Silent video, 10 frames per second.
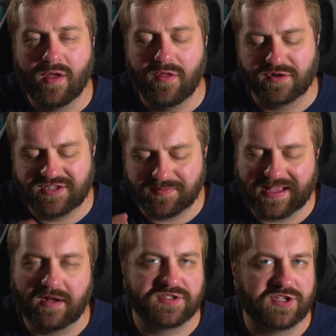there's something
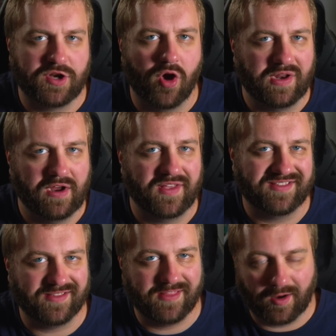else to note here that's
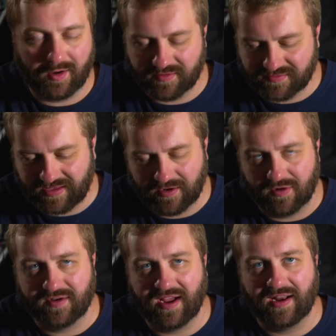hilariously
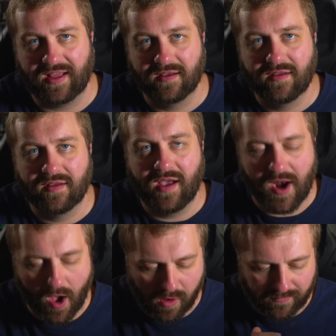entertaining in
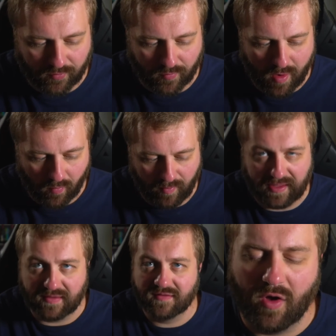all the wrong
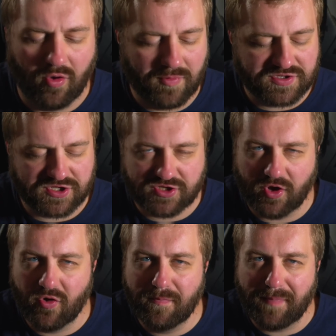ways. Almost
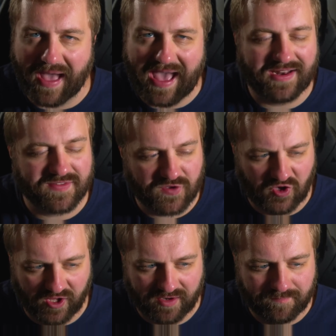so bad it's
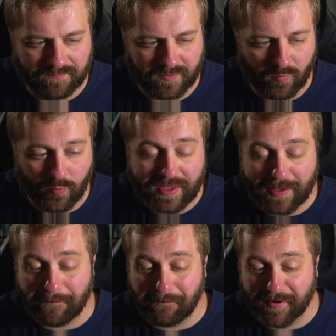good. We
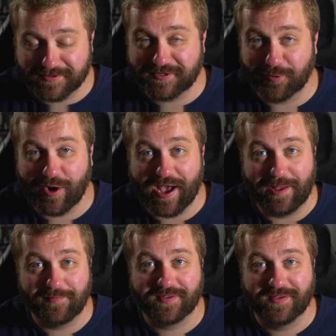get Busta
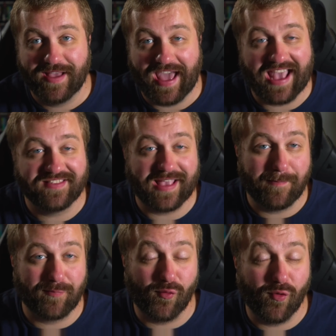Rhymes as a
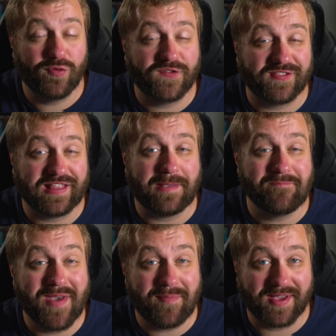Bruce Lee
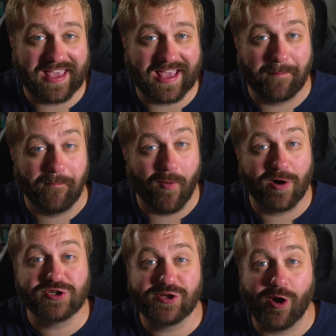mimicking
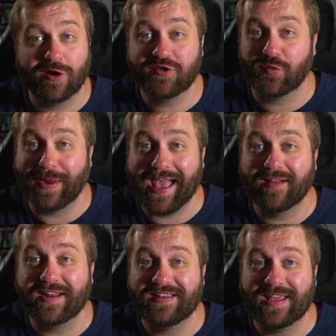martial arts
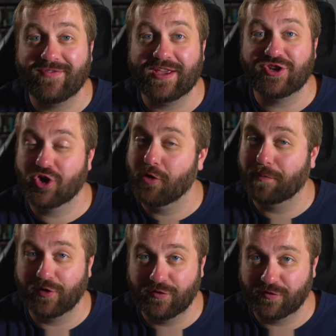reality TV show
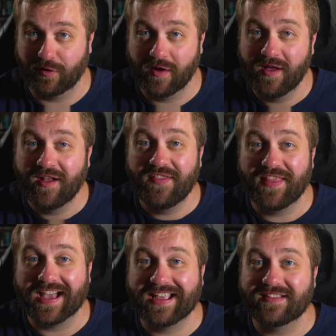producer
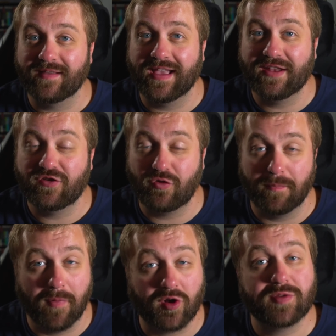that gets into
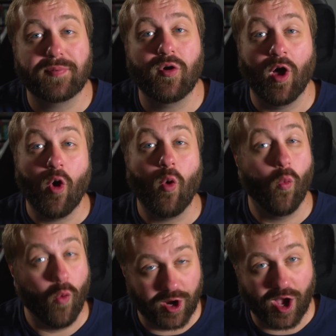multiple
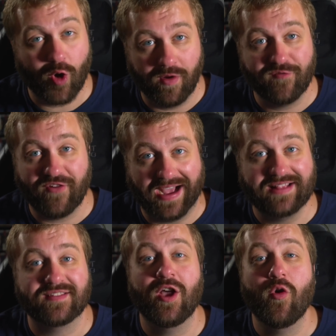one-on-one
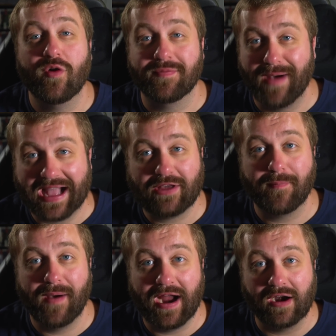fights with Michael
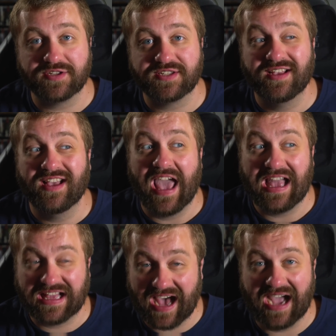Myers
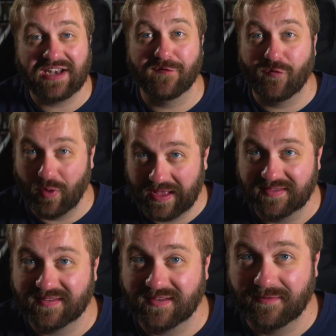and kind of
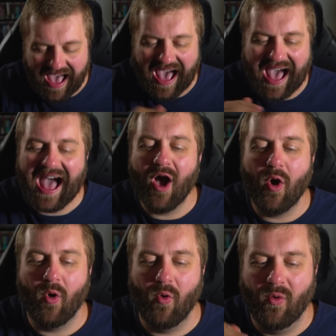wins.
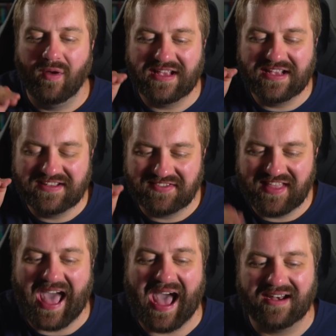How is
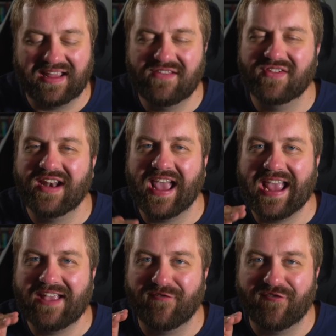that even
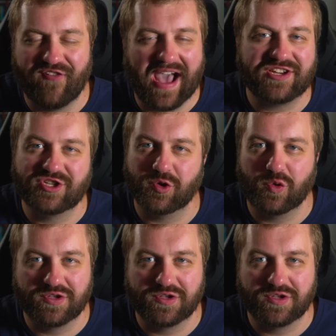a factual